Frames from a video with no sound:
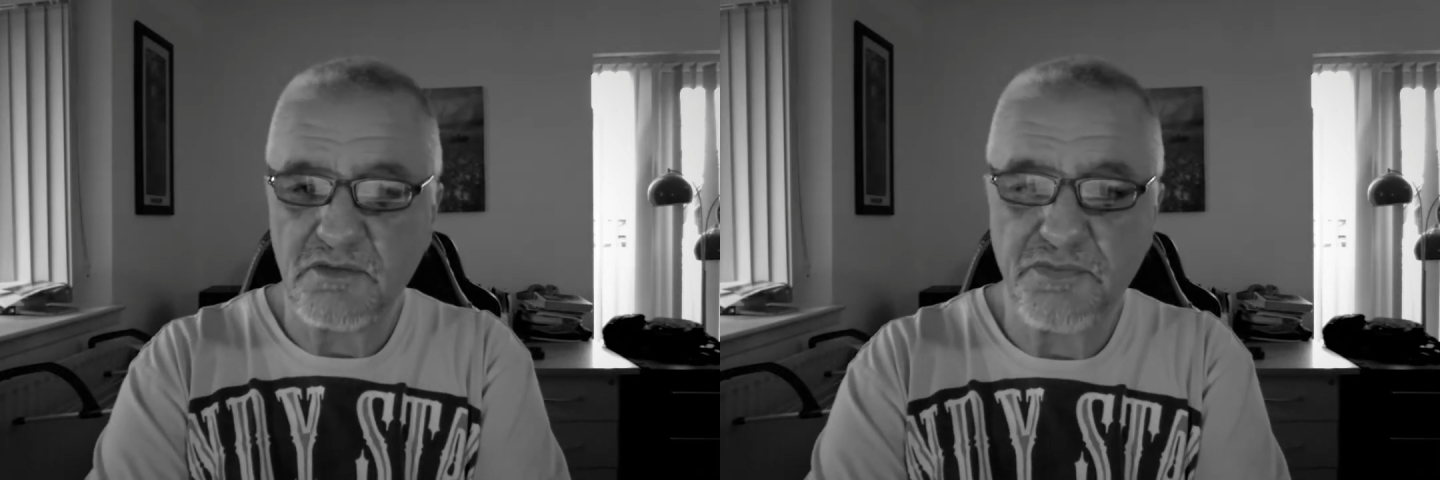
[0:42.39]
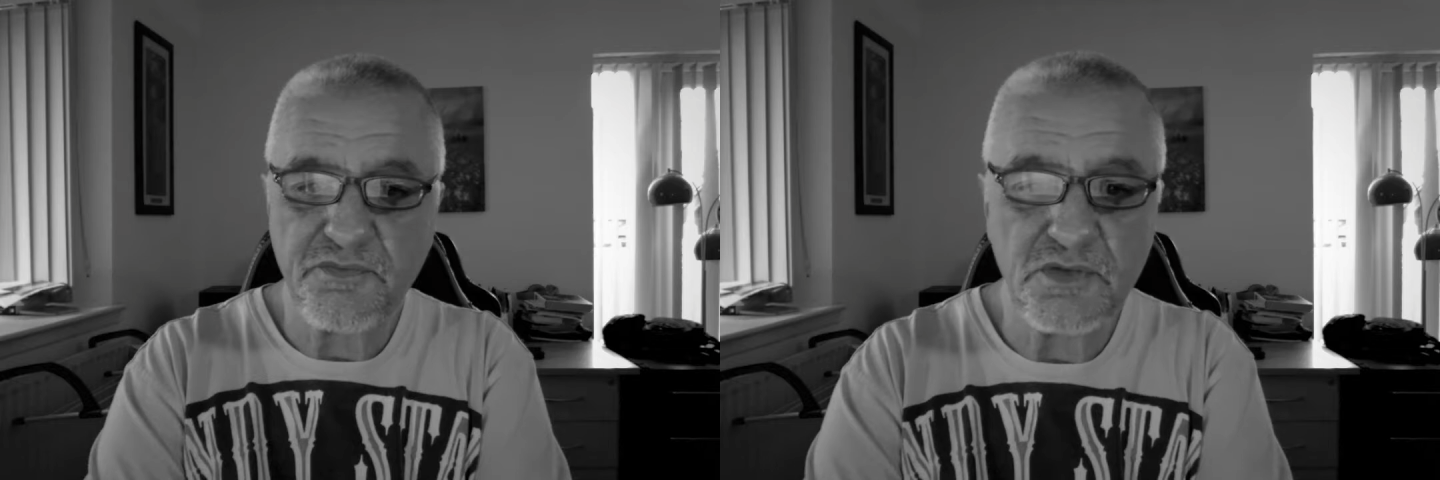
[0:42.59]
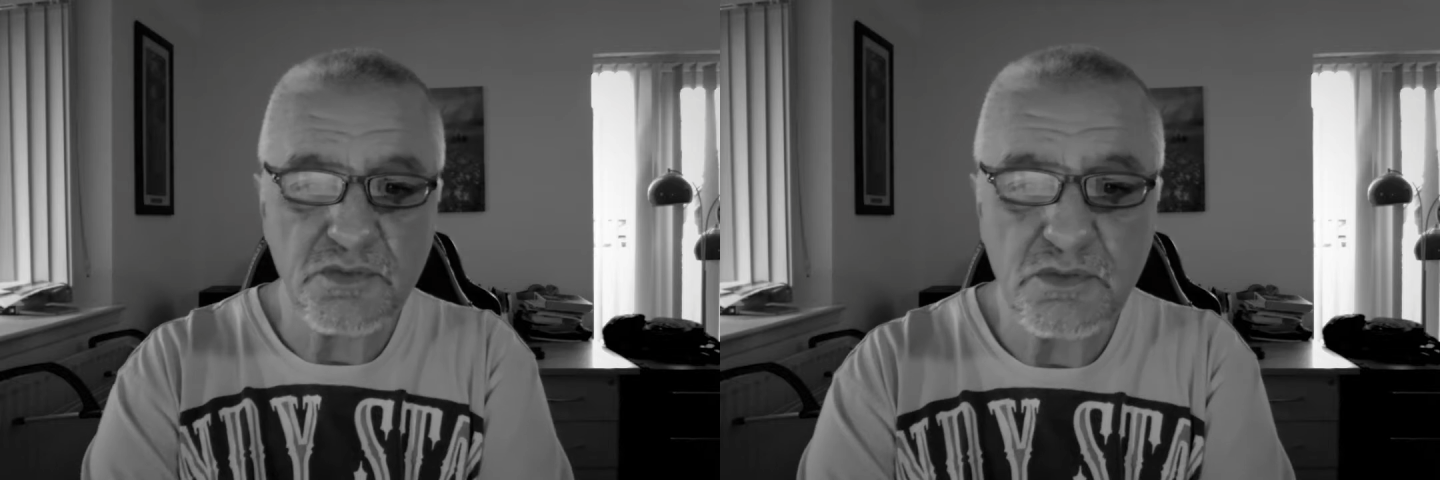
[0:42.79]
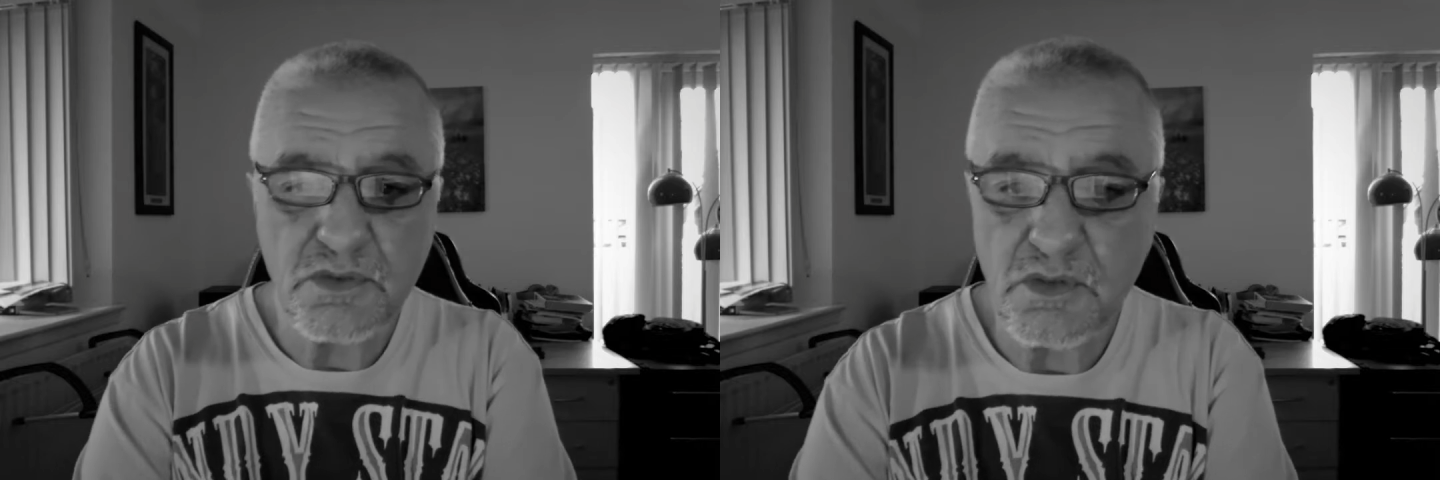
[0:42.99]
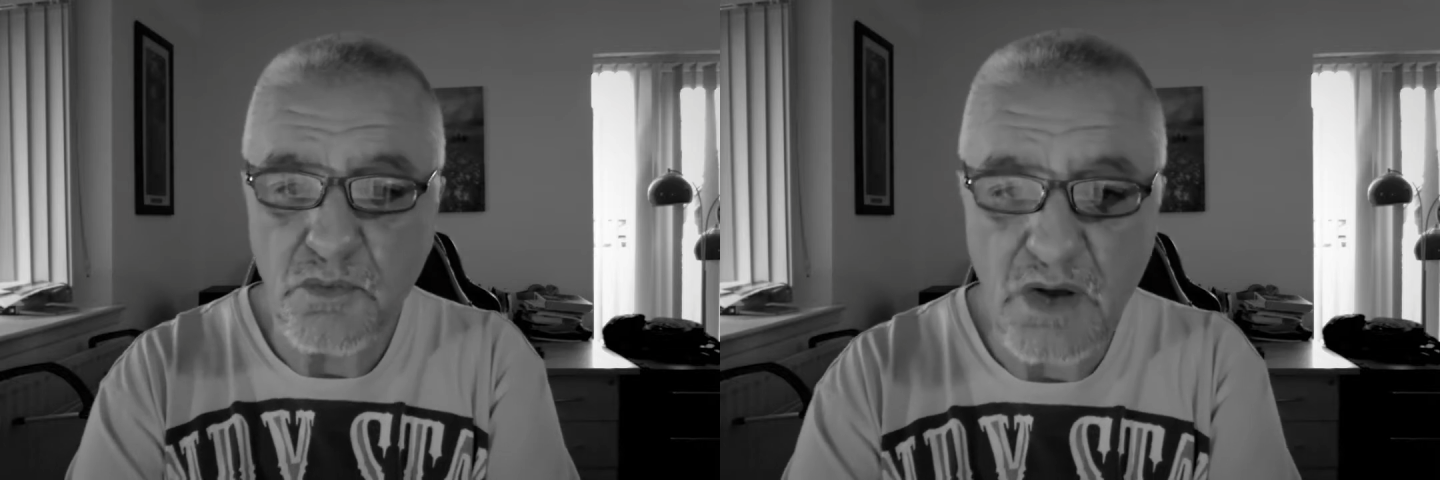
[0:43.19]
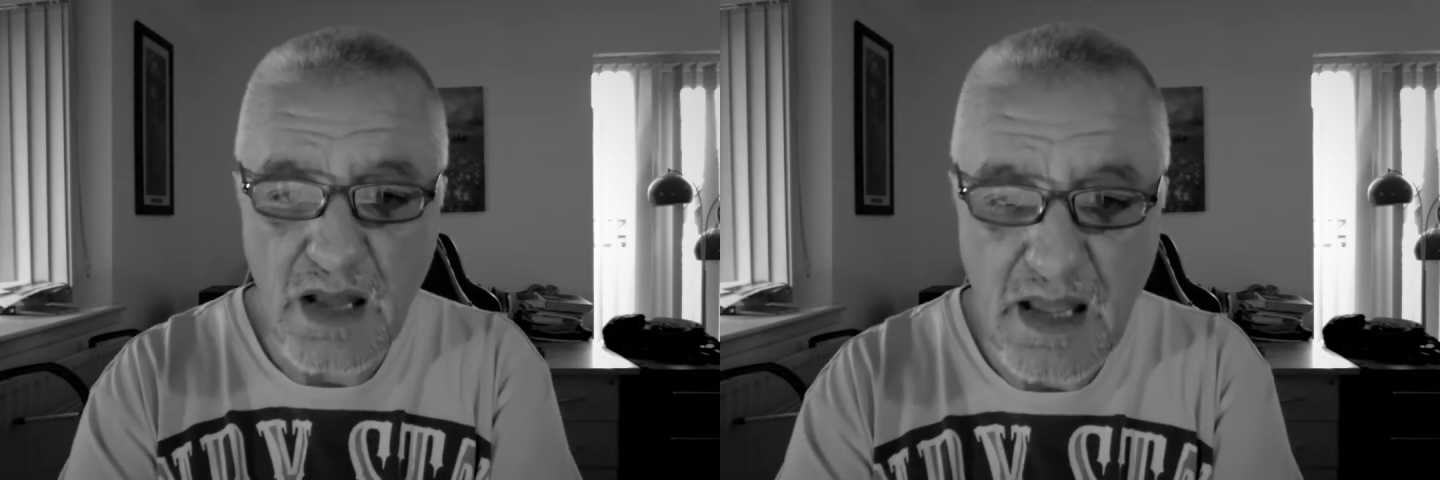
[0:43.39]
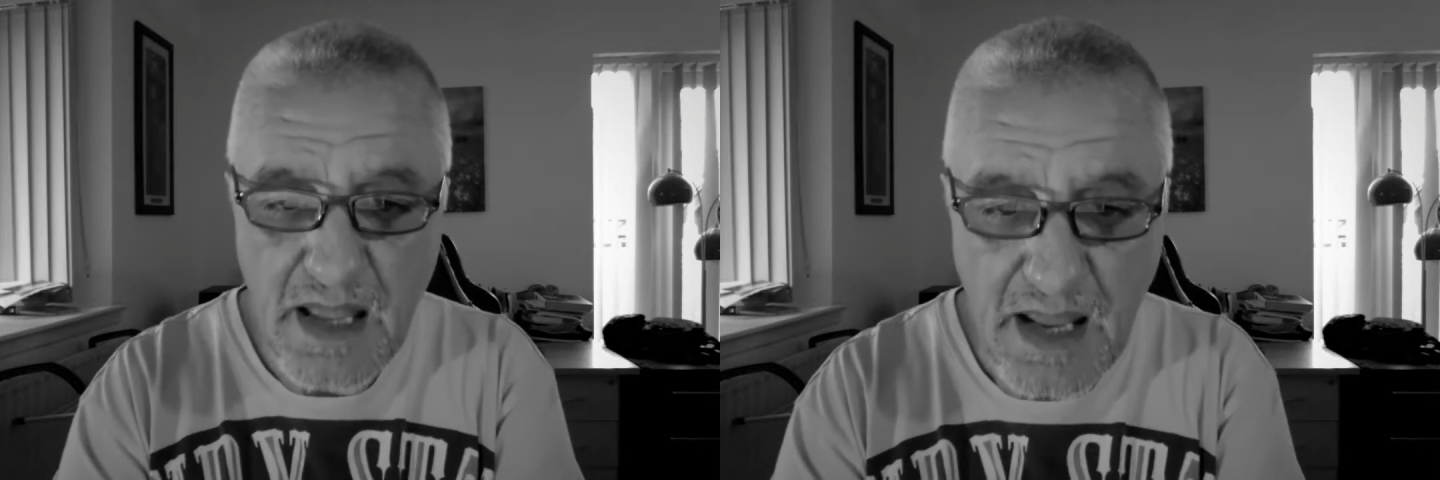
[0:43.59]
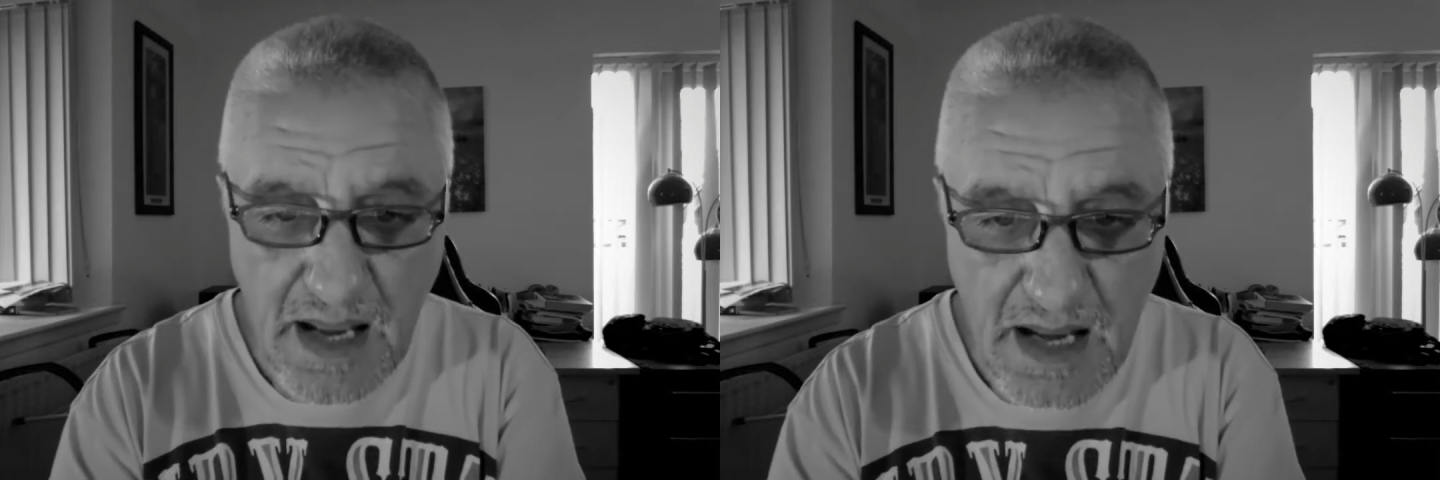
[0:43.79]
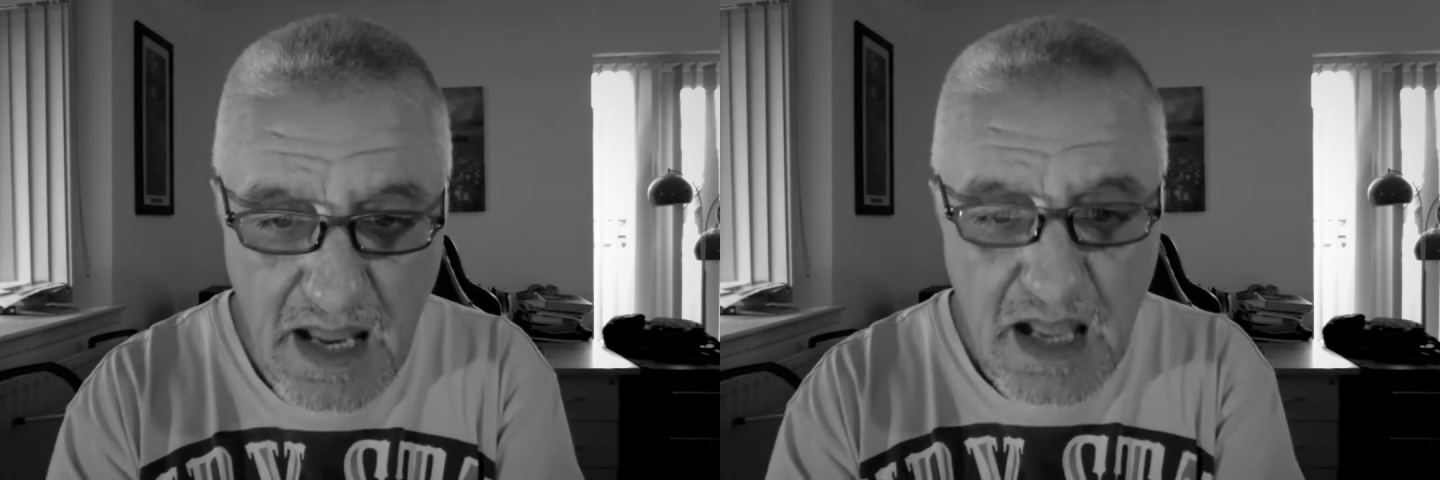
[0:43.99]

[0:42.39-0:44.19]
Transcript: threw away.